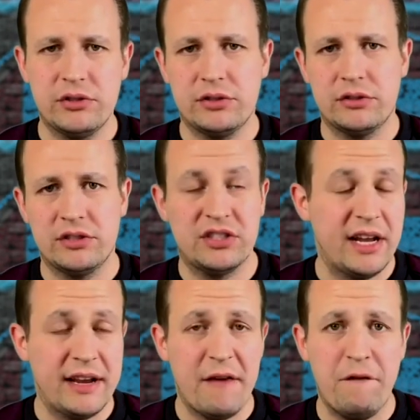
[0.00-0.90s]

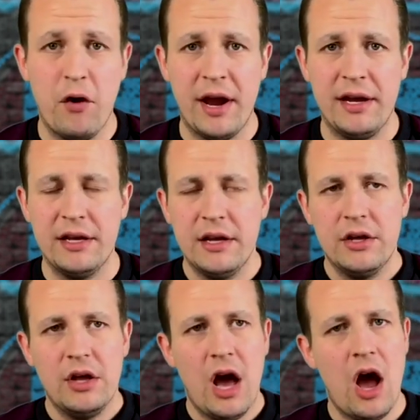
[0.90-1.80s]
stick their foot in,
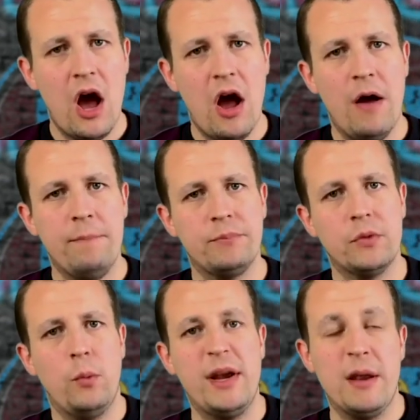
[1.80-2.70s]

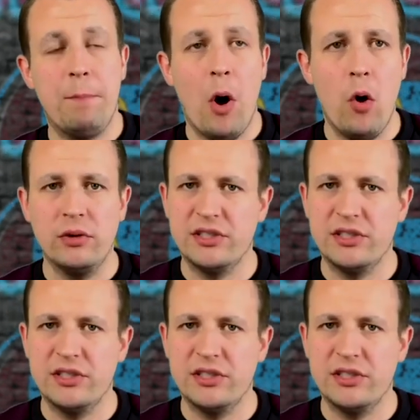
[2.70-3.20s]
win the ball,